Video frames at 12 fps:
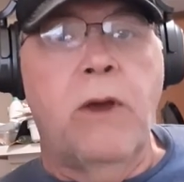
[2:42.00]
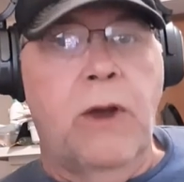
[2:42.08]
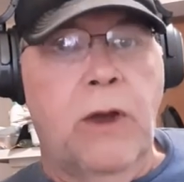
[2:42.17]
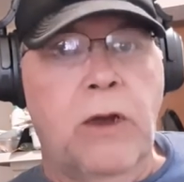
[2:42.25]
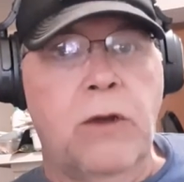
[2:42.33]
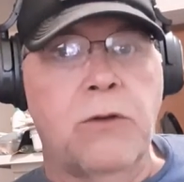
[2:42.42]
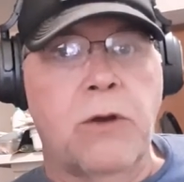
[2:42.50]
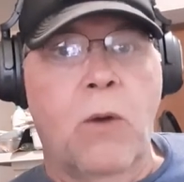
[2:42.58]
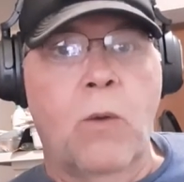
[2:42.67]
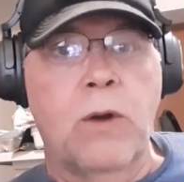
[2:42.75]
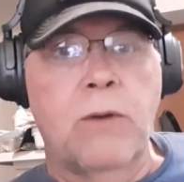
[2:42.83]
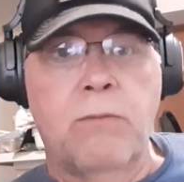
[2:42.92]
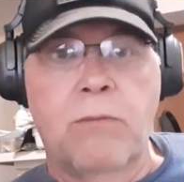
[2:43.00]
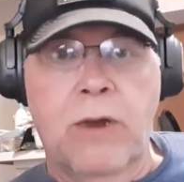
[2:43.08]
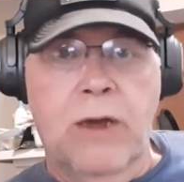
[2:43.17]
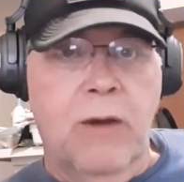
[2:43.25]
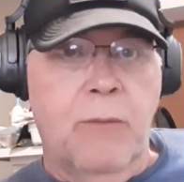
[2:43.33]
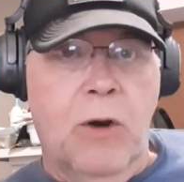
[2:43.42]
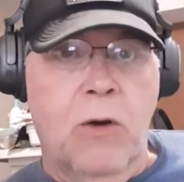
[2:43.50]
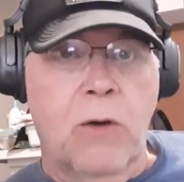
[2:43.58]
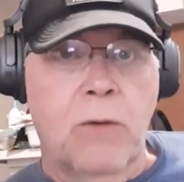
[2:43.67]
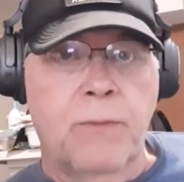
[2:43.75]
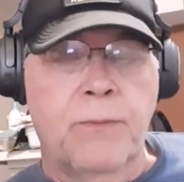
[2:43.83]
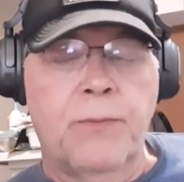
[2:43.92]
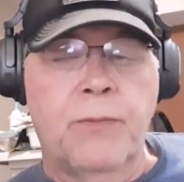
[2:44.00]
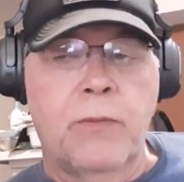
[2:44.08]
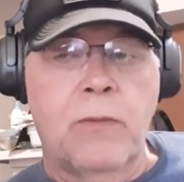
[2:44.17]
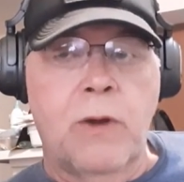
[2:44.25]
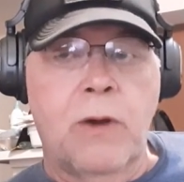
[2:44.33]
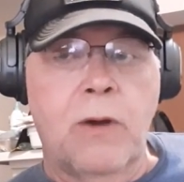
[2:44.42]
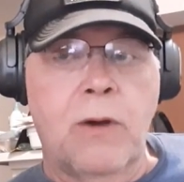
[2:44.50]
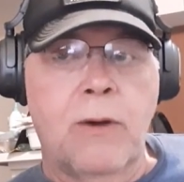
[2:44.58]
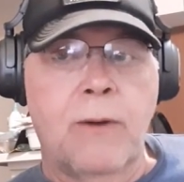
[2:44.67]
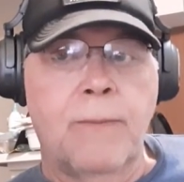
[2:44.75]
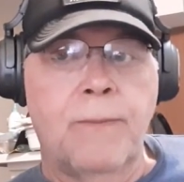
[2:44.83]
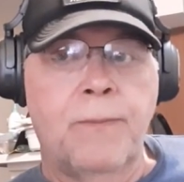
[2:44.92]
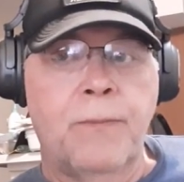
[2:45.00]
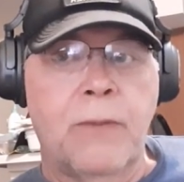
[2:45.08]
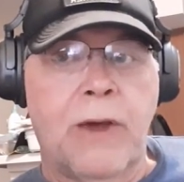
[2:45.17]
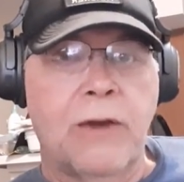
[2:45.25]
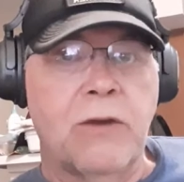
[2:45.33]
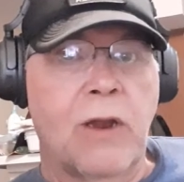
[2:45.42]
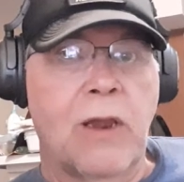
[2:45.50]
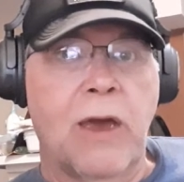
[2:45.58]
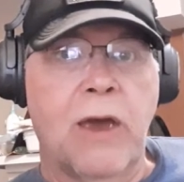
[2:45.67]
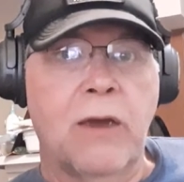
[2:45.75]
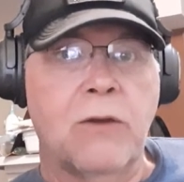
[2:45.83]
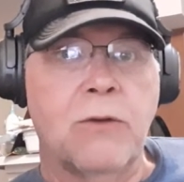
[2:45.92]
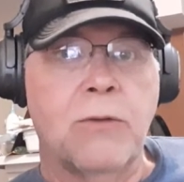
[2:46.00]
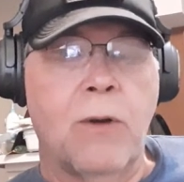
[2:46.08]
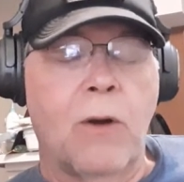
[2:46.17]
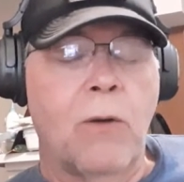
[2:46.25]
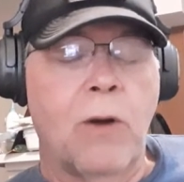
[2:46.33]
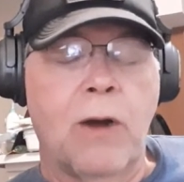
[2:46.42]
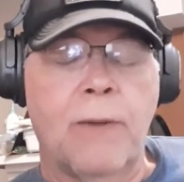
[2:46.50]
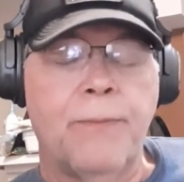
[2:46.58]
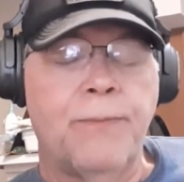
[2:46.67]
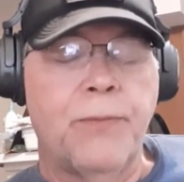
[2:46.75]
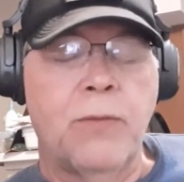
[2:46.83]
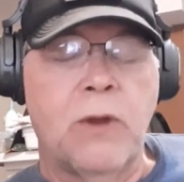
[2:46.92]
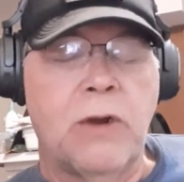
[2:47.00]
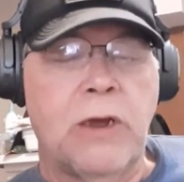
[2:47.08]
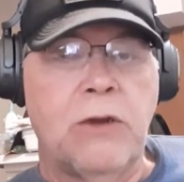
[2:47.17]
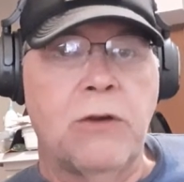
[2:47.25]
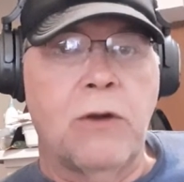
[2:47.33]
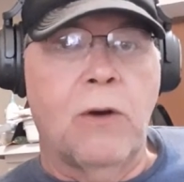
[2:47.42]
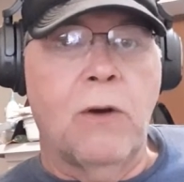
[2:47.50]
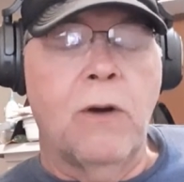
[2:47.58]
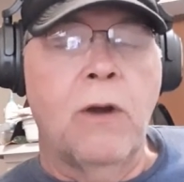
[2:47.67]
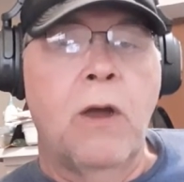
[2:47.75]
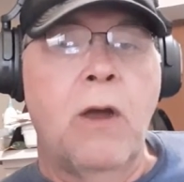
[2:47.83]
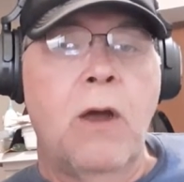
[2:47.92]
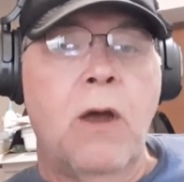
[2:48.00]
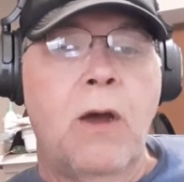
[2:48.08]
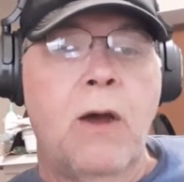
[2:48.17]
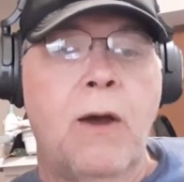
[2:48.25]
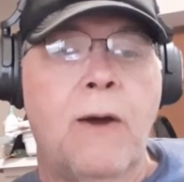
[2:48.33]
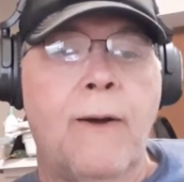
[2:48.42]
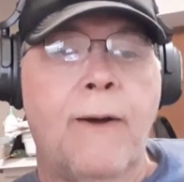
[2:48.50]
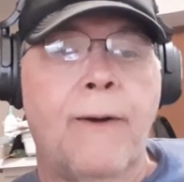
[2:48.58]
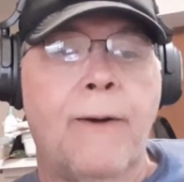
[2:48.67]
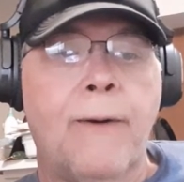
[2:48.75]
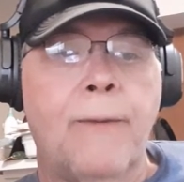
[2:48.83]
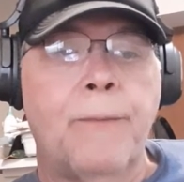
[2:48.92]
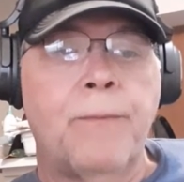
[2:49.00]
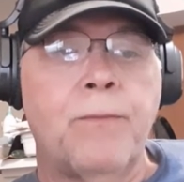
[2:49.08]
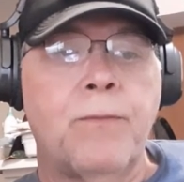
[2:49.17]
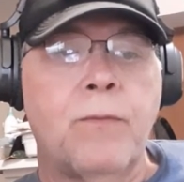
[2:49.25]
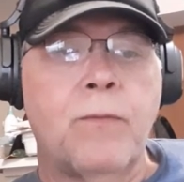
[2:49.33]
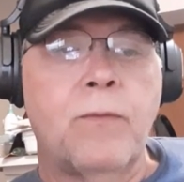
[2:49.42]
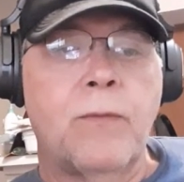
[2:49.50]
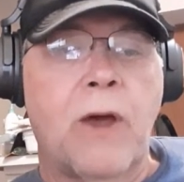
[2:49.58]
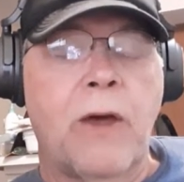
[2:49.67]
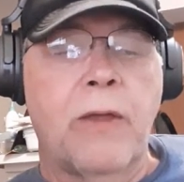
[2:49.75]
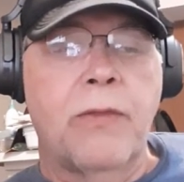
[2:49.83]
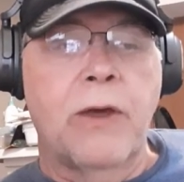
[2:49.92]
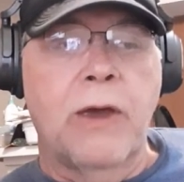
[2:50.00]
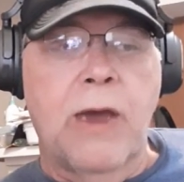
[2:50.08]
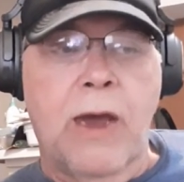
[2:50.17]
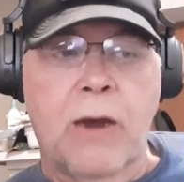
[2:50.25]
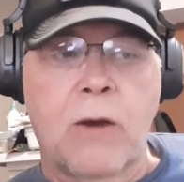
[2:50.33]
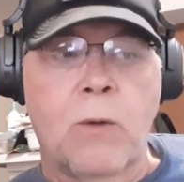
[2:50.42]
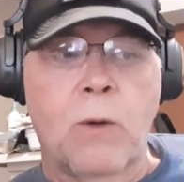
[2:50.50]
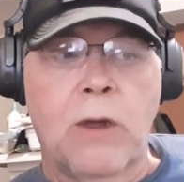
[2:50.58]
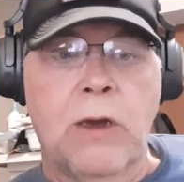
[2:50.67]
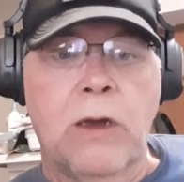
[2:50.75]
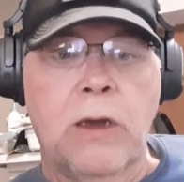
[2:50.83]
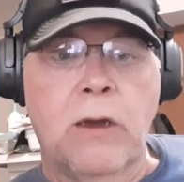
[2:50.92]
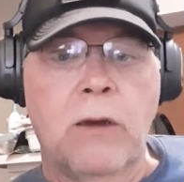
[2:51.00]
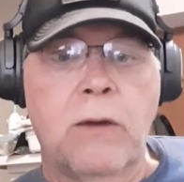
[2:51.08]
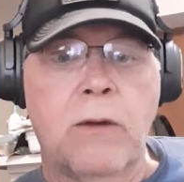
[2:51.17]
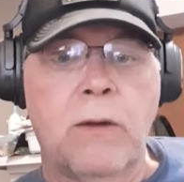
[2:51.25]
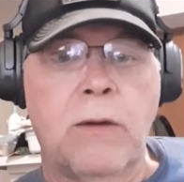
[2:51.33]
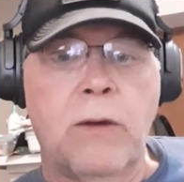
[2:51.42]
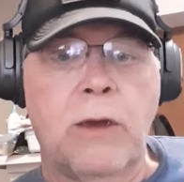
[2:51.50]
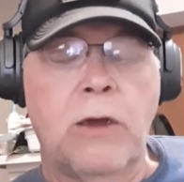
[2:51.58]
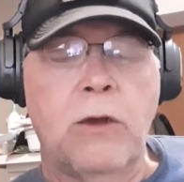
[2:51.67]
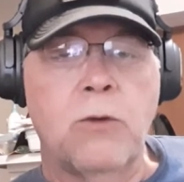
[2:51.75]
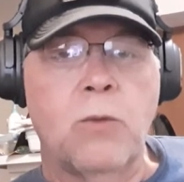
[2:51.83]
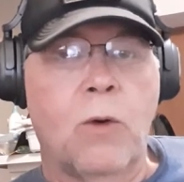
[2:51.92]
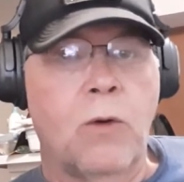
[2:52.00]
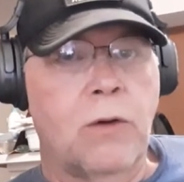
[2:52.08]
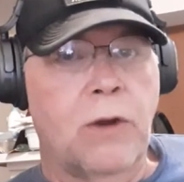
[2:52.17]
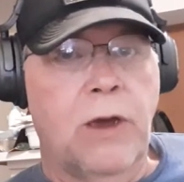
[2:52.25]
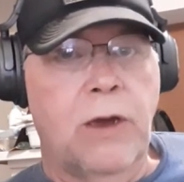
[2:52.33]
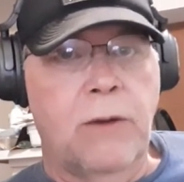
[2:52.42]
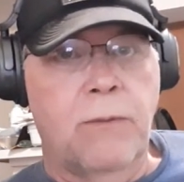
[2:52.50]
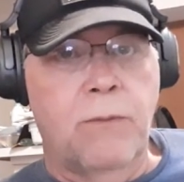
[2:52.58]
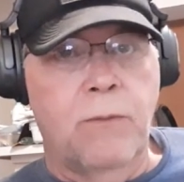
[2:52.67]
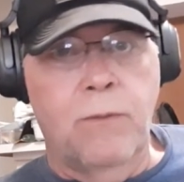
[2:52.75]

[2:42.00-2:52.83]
he's going DMR, uh, XLX, or uh, D-Star, um, I think Echolink. He's wanting to get